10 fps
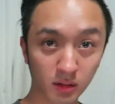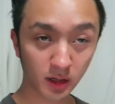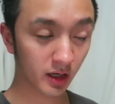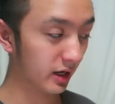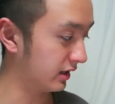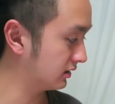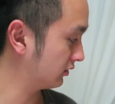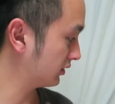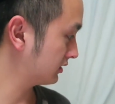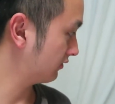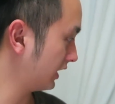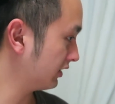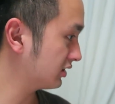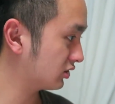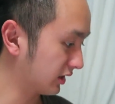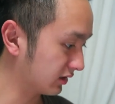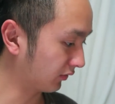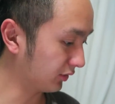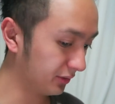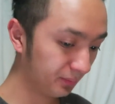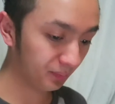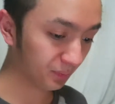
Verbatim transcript: okay guys it was very stressful